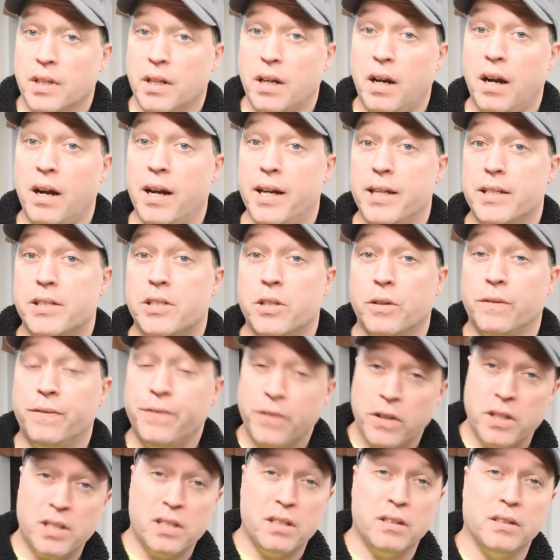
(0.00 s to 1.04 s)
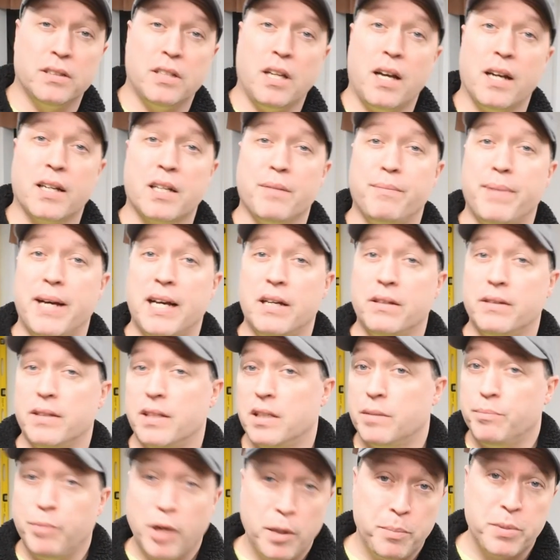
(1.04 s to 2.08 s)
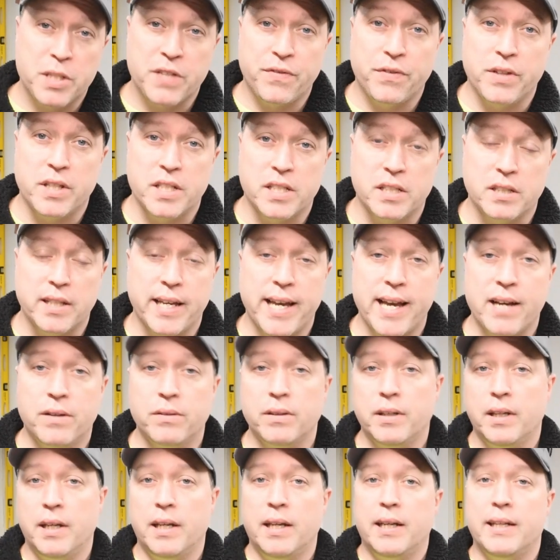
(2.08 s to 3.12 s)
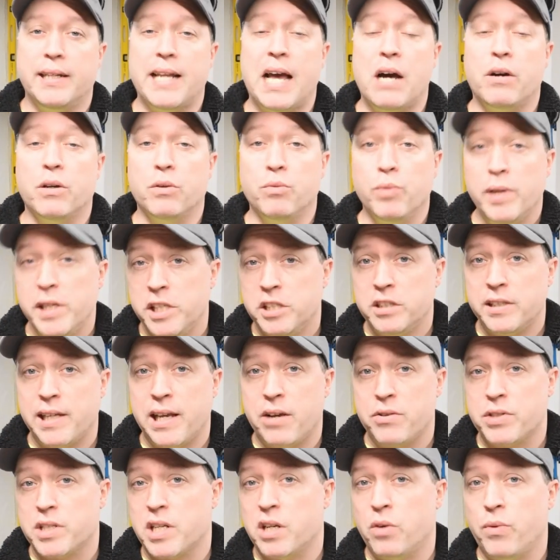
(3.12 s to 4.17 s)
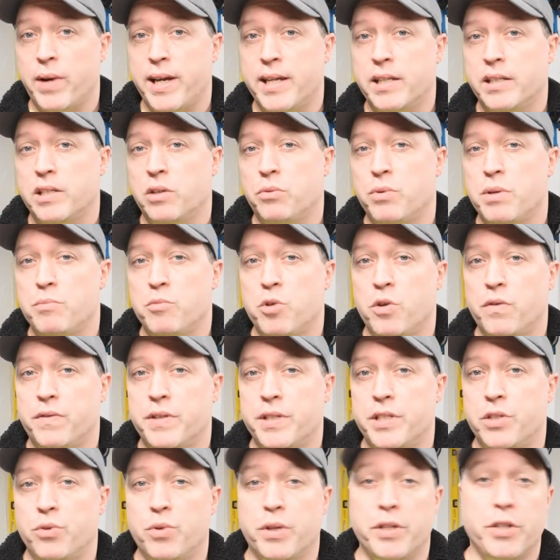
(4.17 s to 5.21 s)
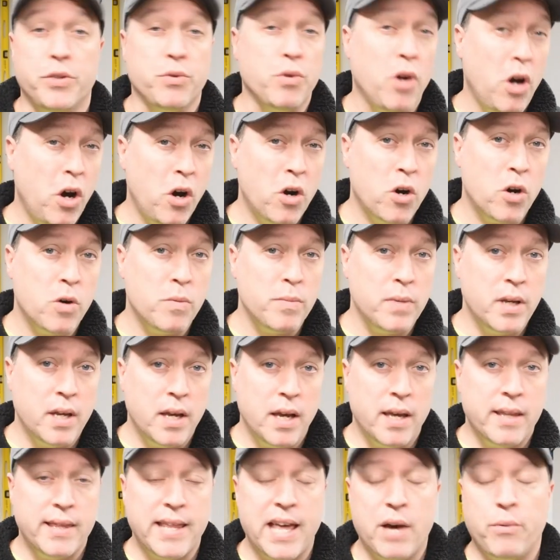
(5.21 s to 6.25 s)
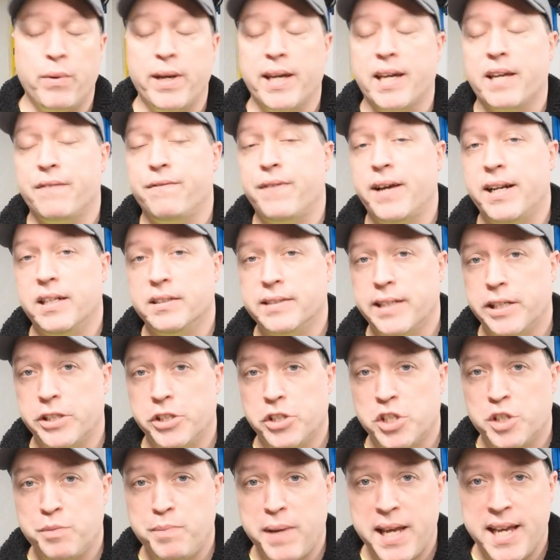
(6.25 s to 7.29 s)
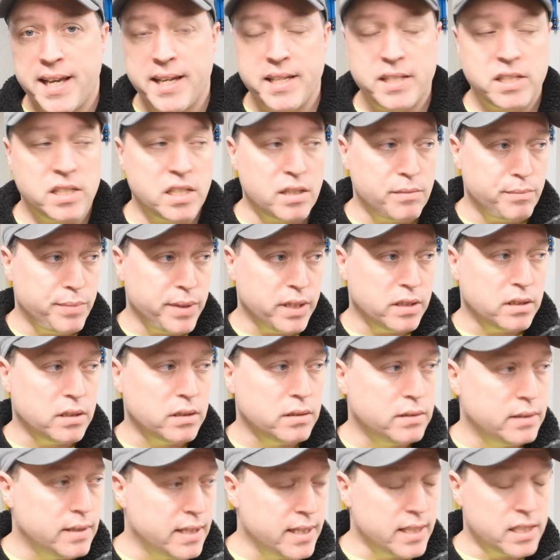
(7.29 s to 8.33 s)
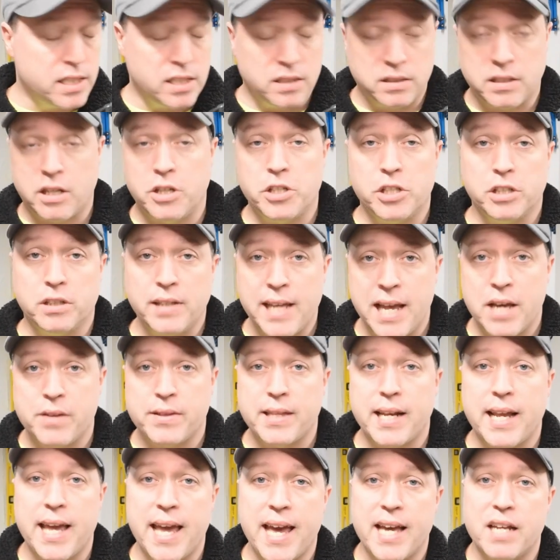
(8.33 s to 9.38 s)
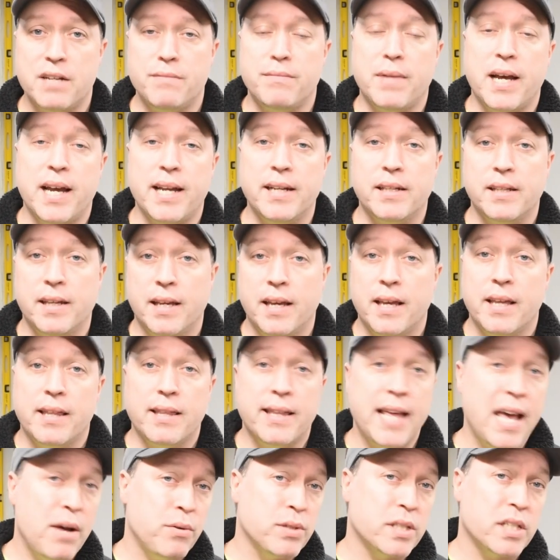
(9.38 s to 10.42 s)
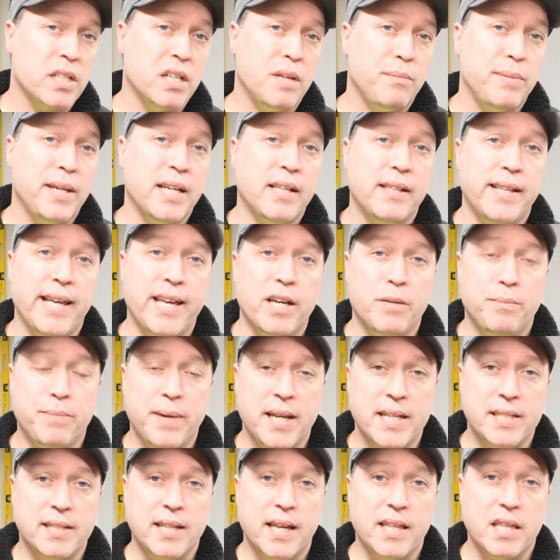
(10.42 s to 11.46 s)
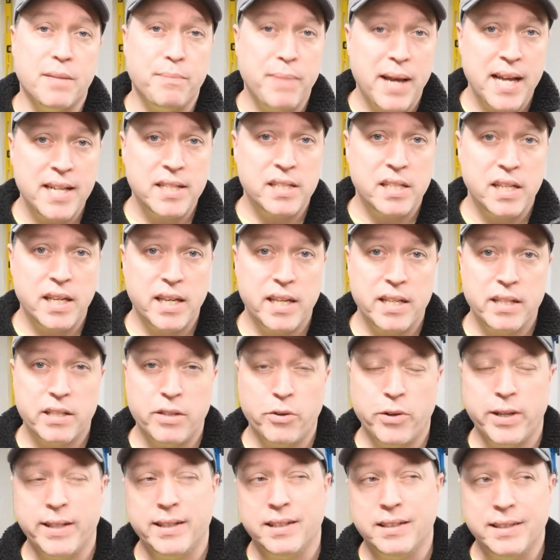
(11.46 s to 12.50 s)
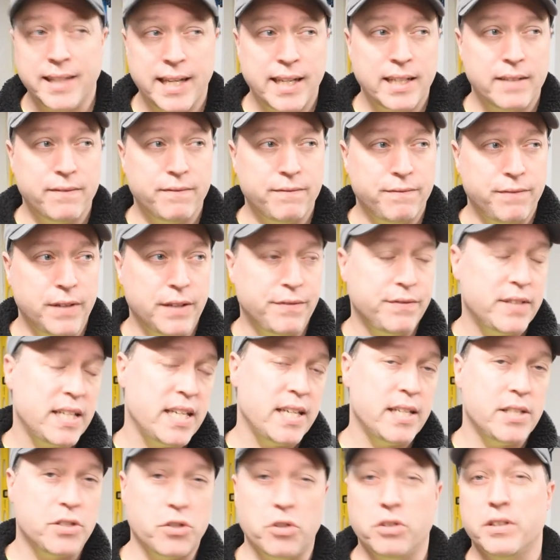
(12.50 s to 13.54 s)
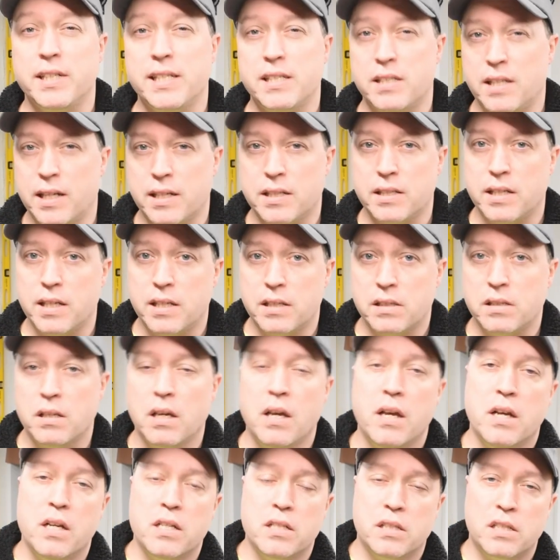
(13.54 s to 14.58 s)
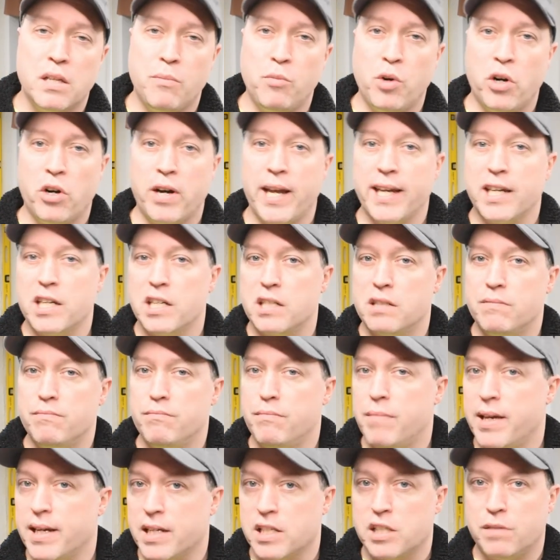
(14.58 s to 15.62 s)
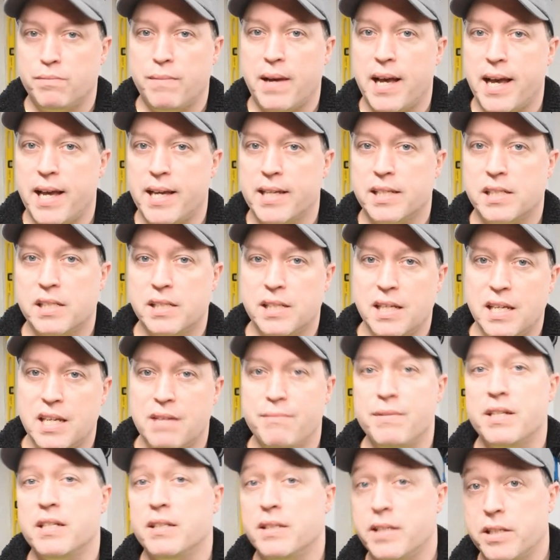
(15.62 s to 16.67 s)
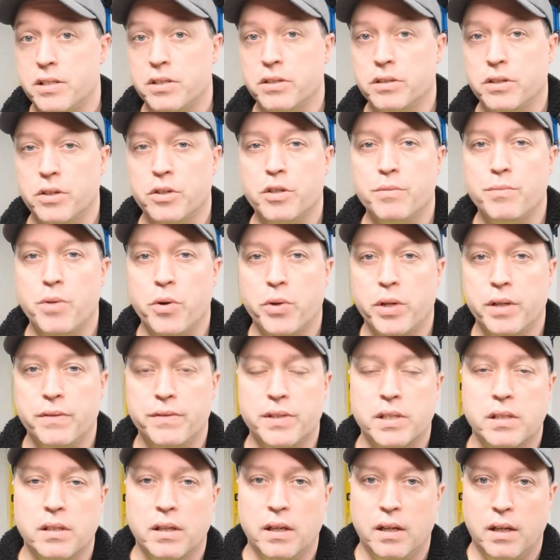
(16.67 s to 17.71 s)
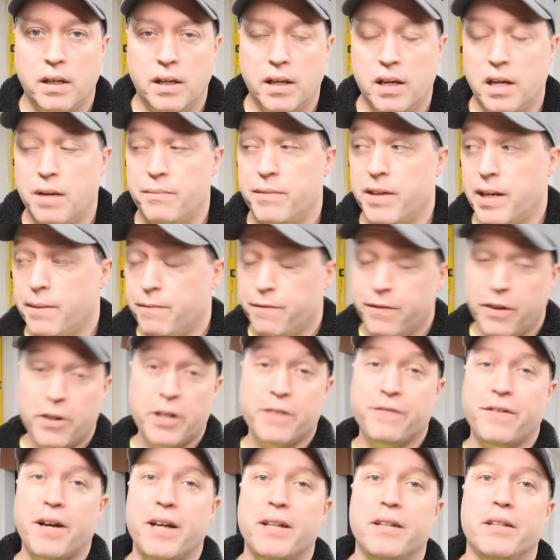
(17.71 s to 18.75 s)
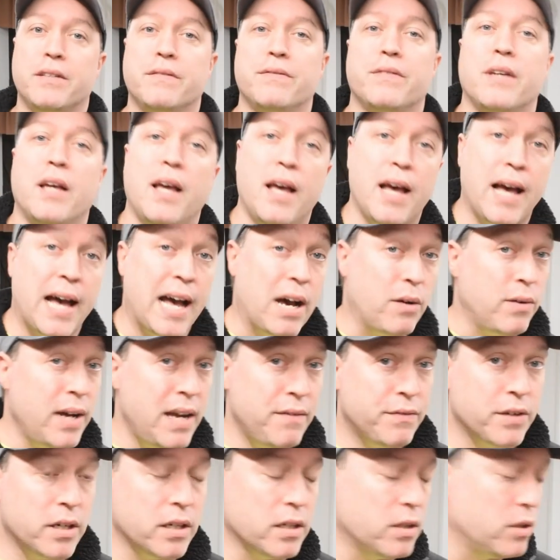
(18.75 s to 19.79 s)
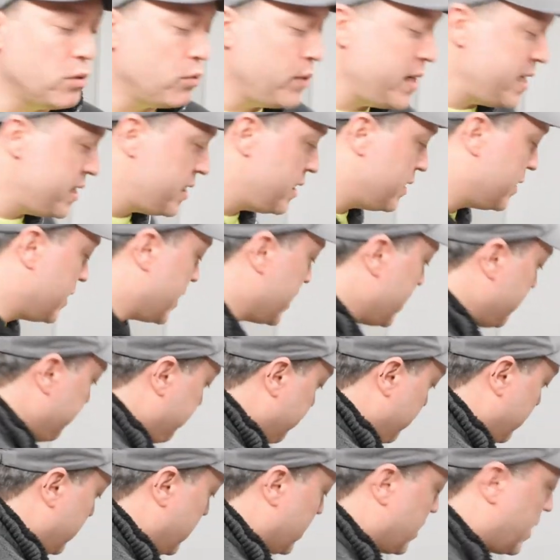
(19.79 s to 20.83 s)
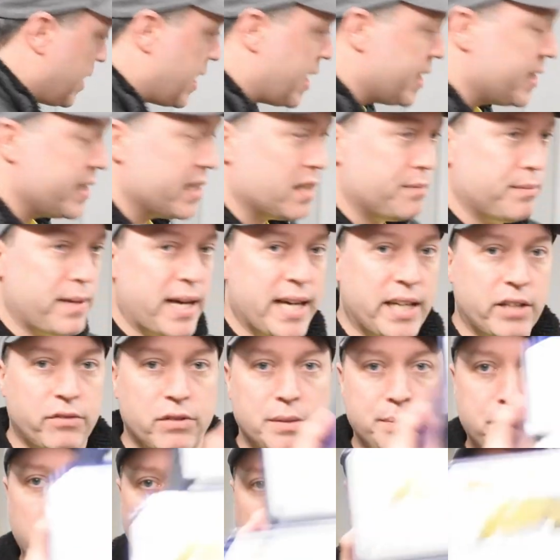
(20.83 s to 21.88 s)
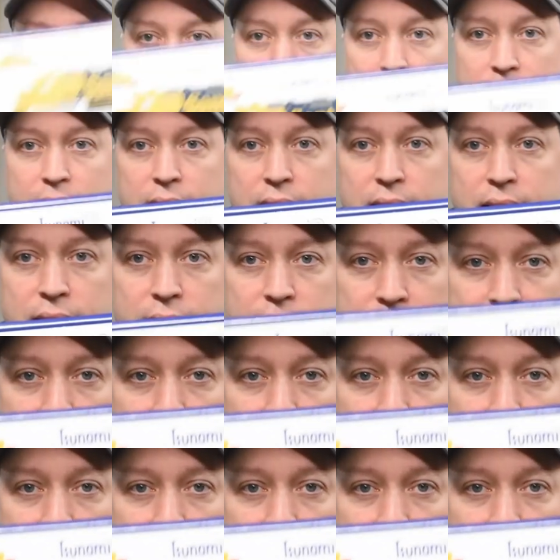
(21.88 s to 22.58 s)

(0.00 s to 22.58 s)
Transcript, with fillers: Alright, so first I'll talk about the purpose for this layout. Now originally I was going to wait until we moved into a new home, that way I could find a larger space and build this larger layout that I had in mind. That was going to be a layout based on the Pennsy during the late fifties, early sixties. Somewhere I could mix my steam and diesel locomotives um, that I'm very fond of. However, recently I did a model report on